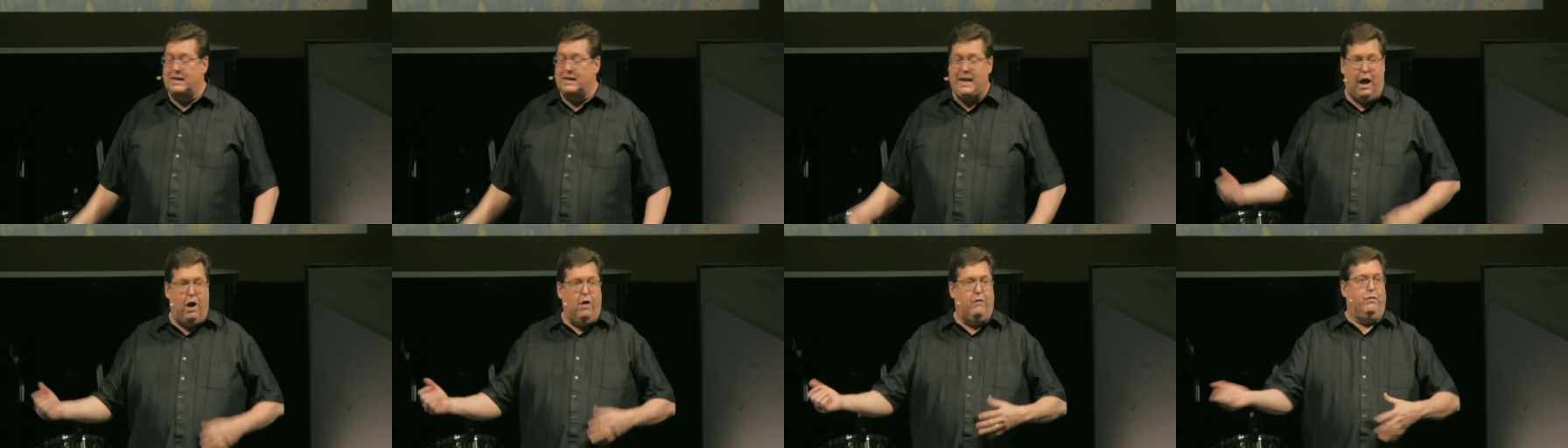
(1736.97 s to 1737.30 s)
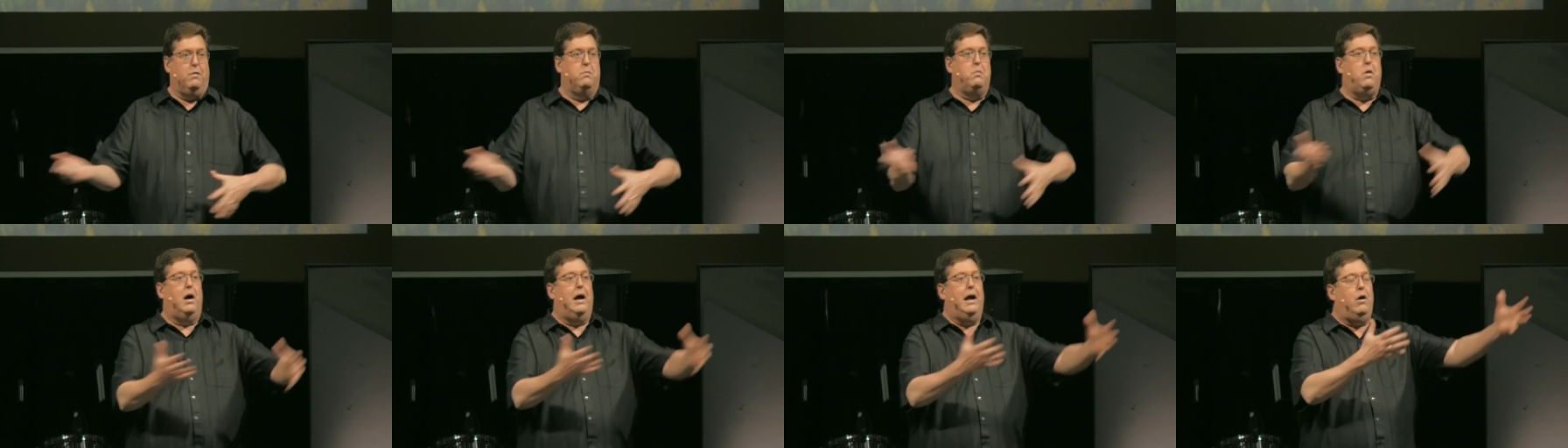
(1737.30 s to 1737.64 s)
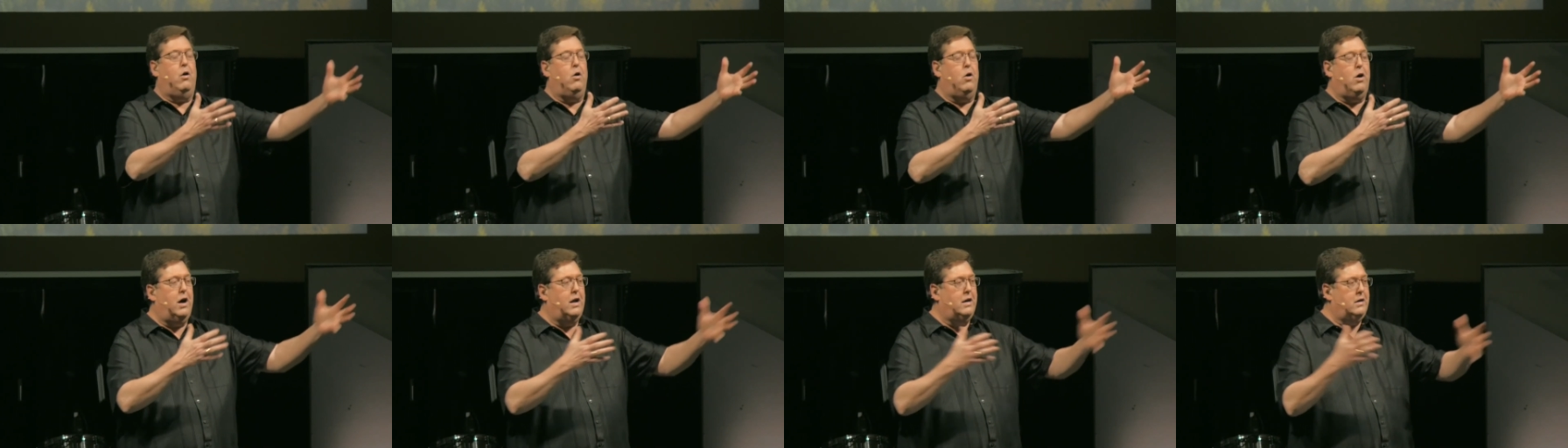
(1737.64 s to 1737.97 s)
And now from now
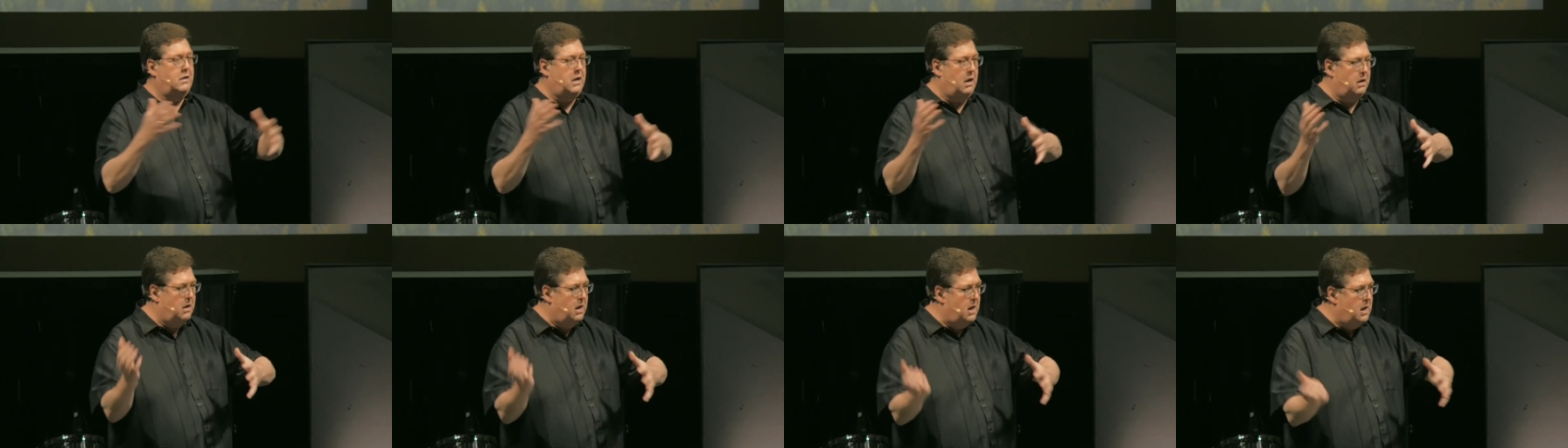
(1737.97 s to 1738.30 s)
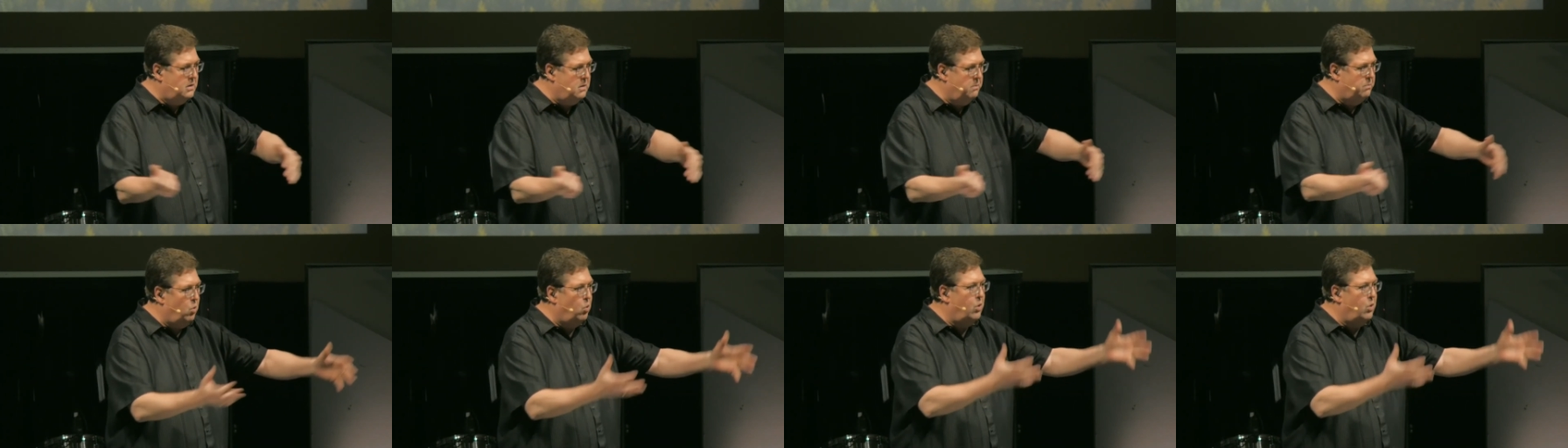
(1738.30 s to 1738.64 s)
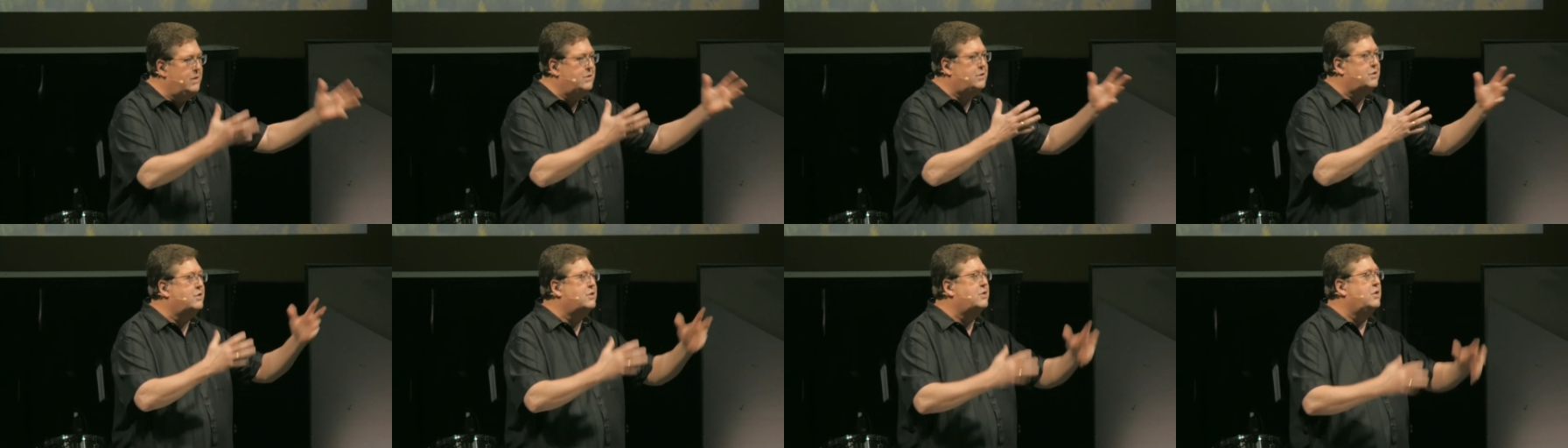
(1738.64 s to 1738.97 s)
on, the, the
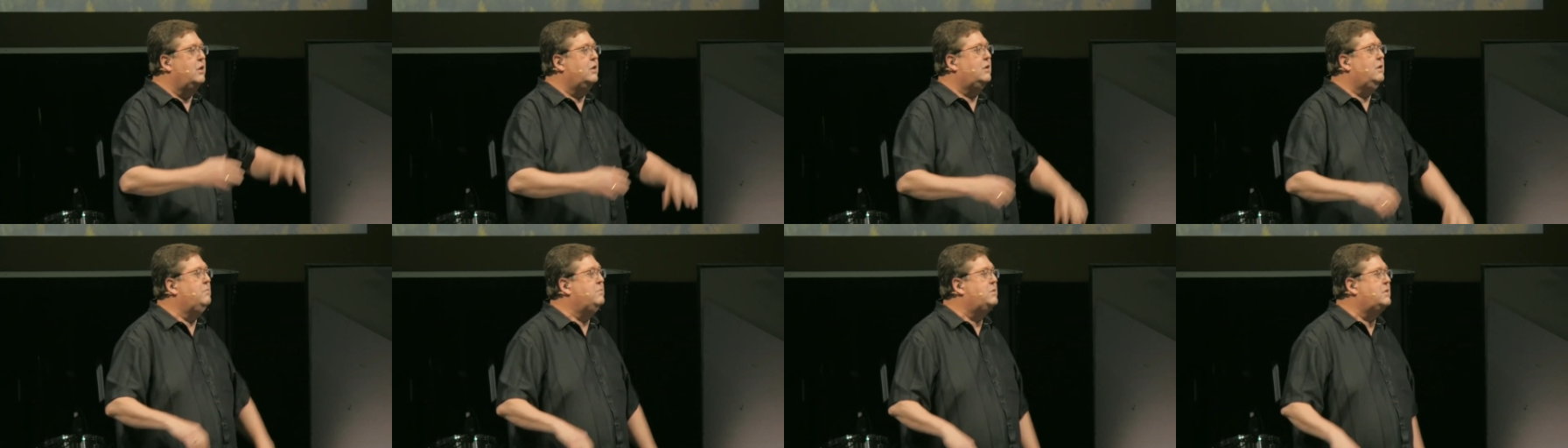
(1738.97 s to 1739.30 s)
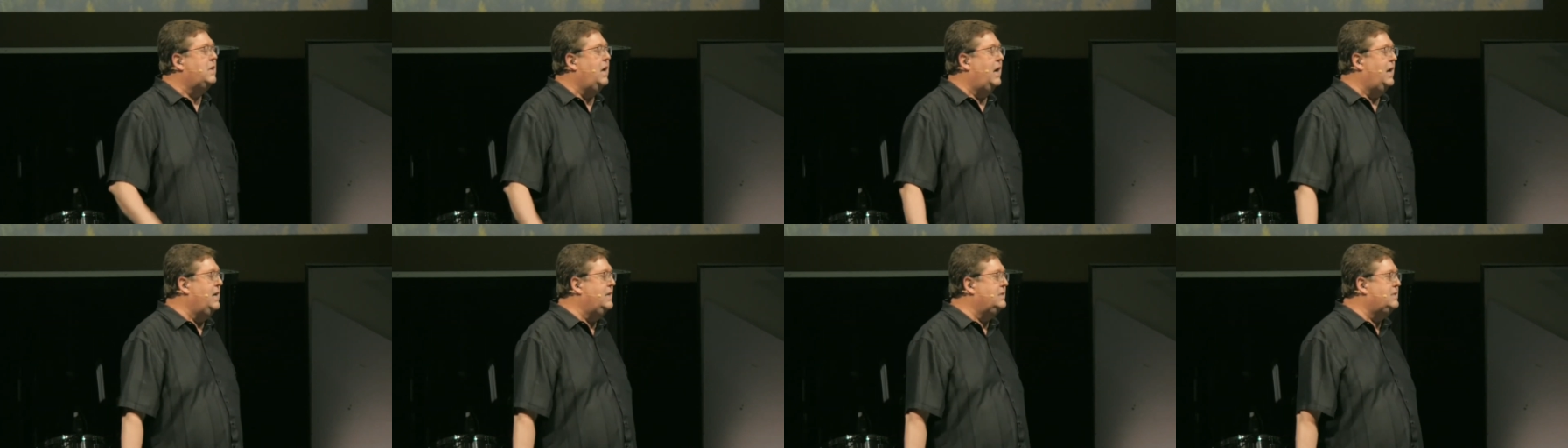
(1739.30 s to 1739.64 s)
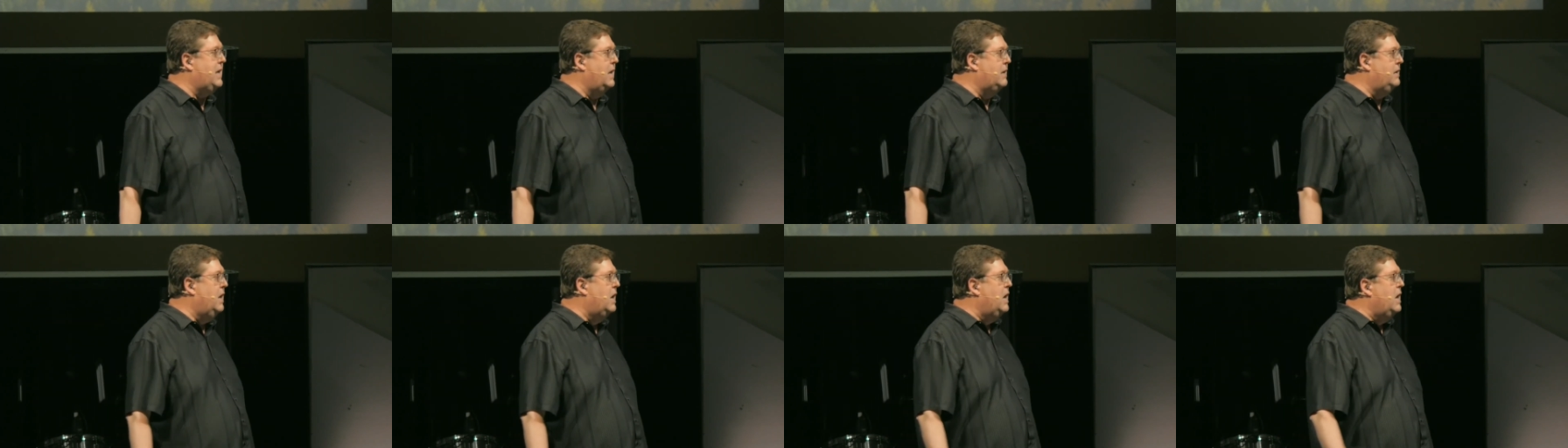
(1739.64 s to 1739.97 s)
boys are
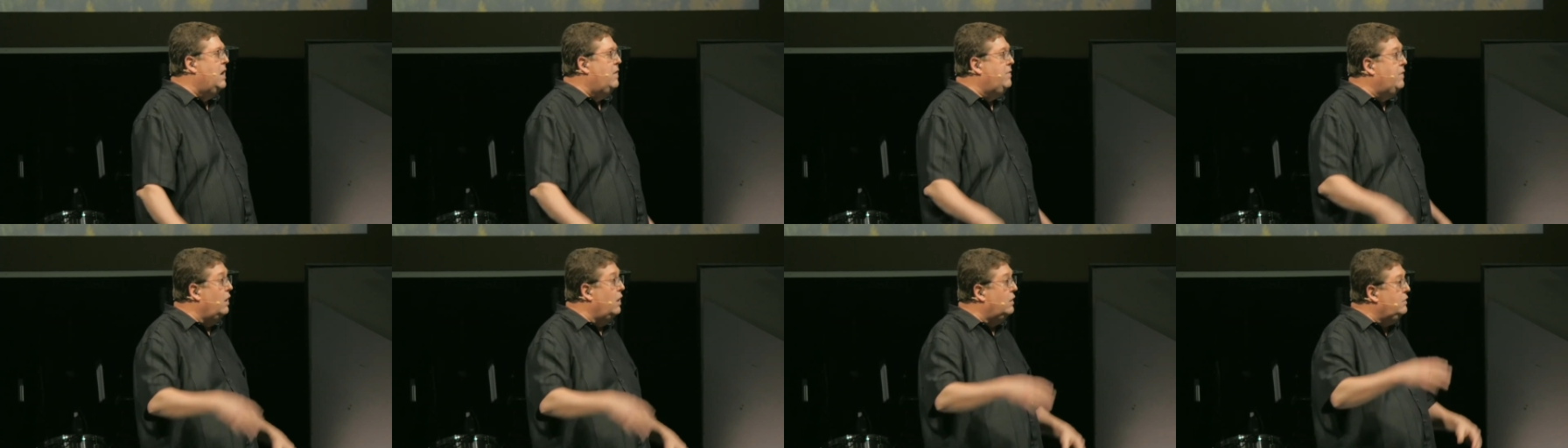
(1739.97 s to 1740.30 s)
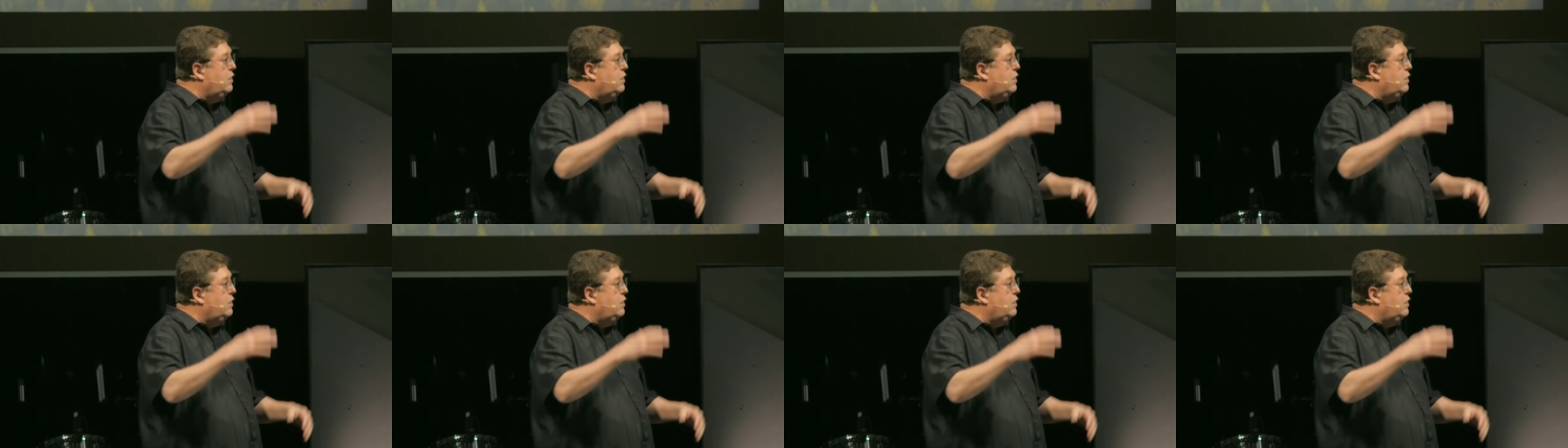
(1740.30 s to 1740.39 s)
circumcised, and the,